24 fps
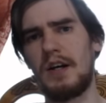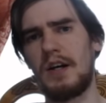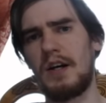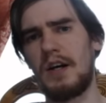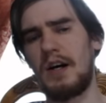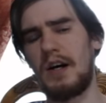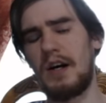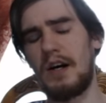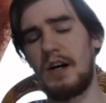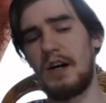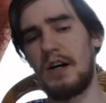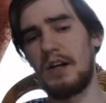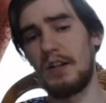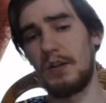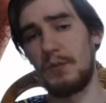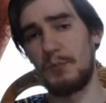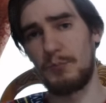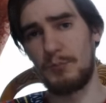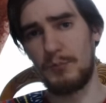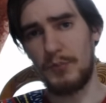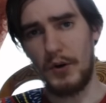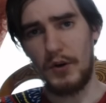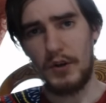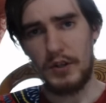The
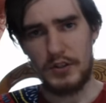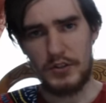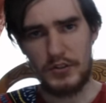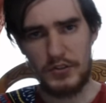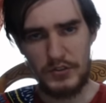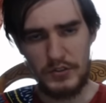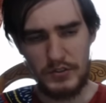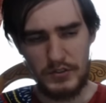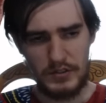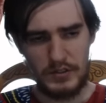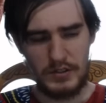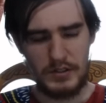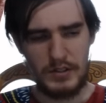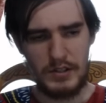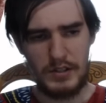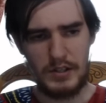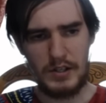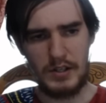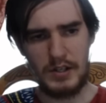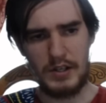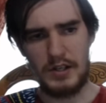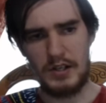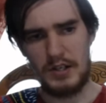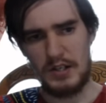books
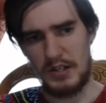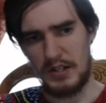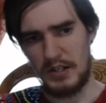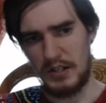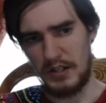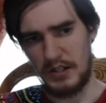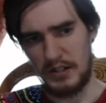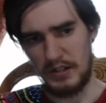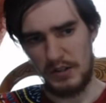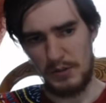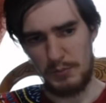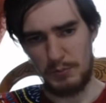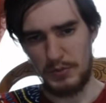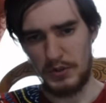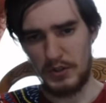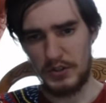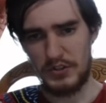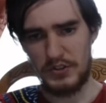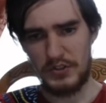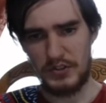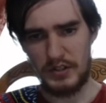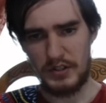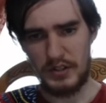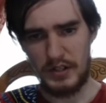
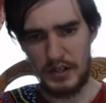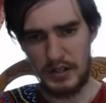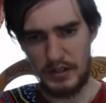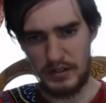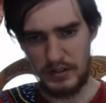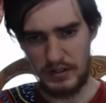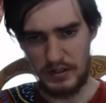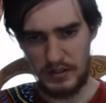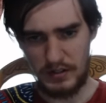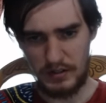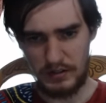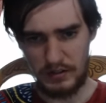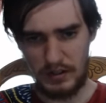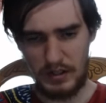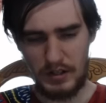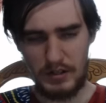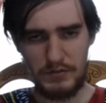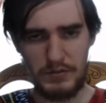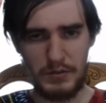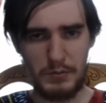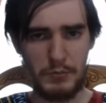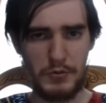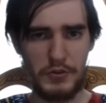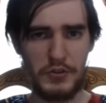there, a lot of
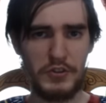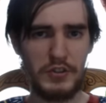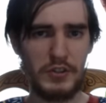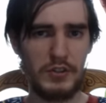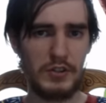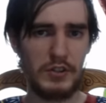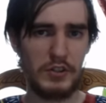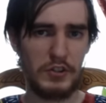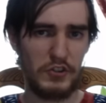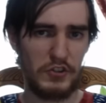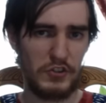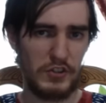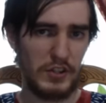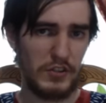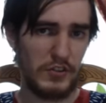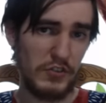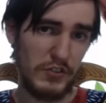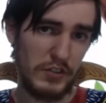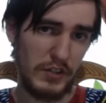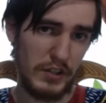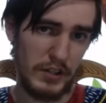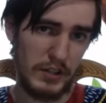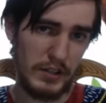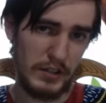them still exist,
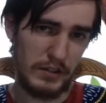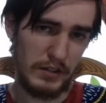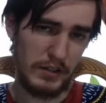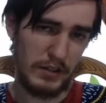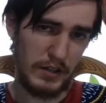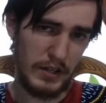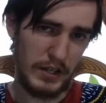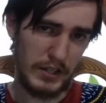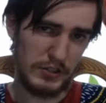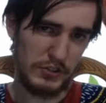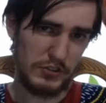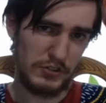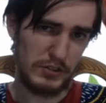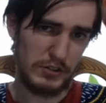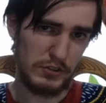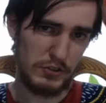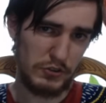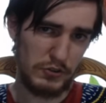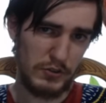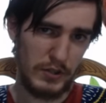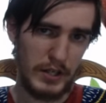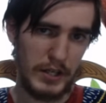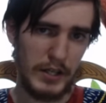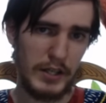and they're actually
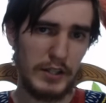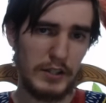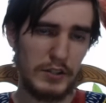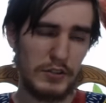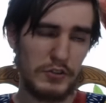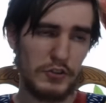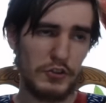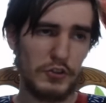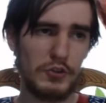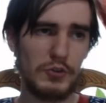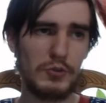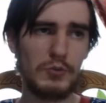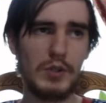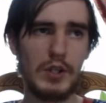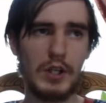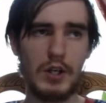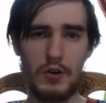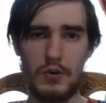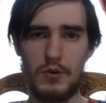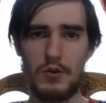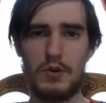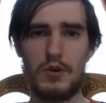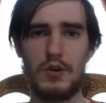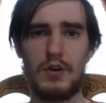trying to
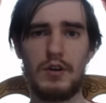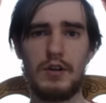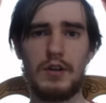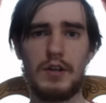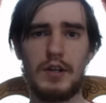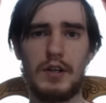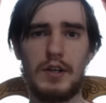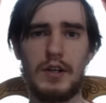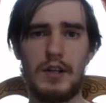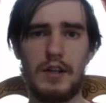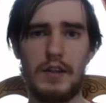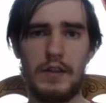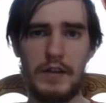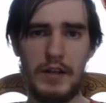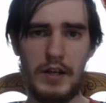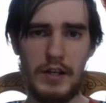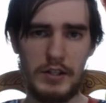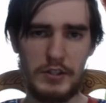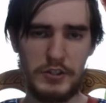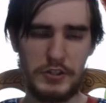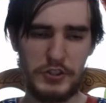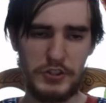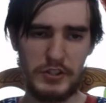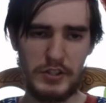record that
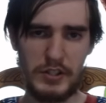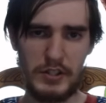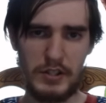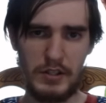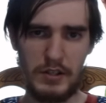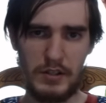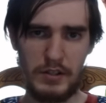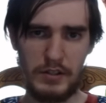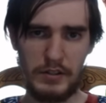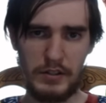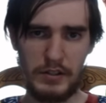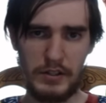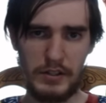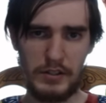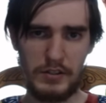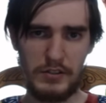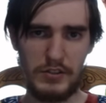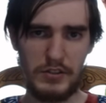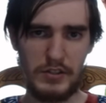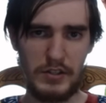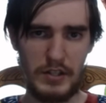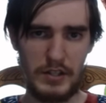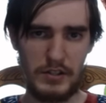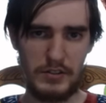shit on the
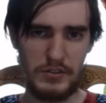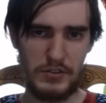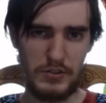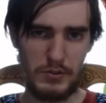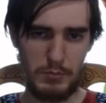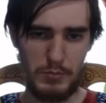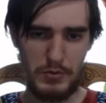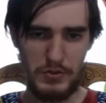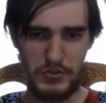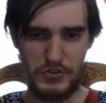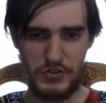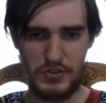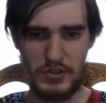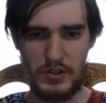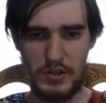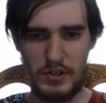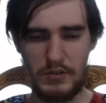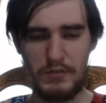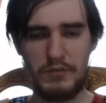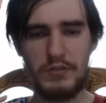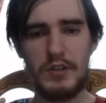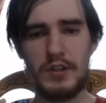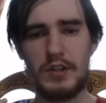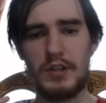internet to preserve
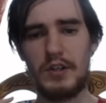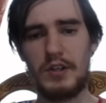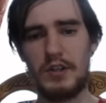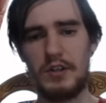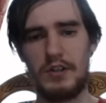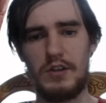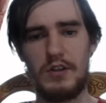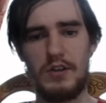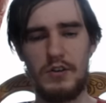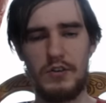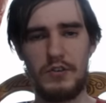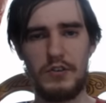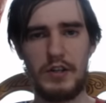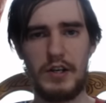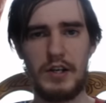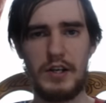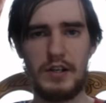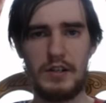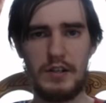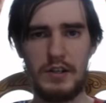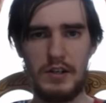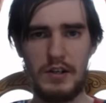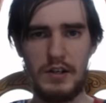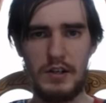all that
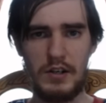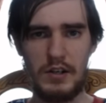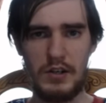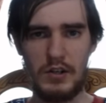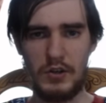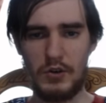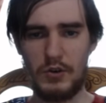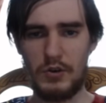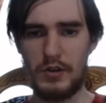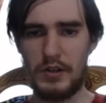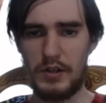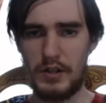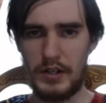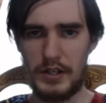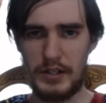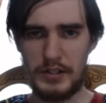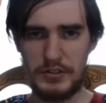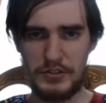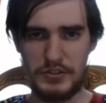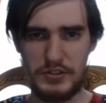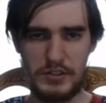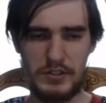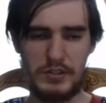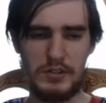
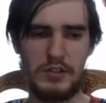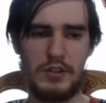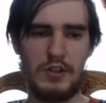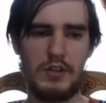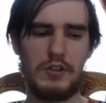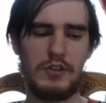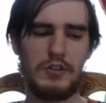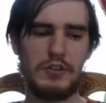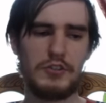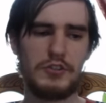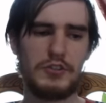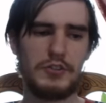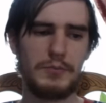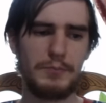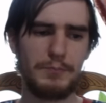ancient knowledge.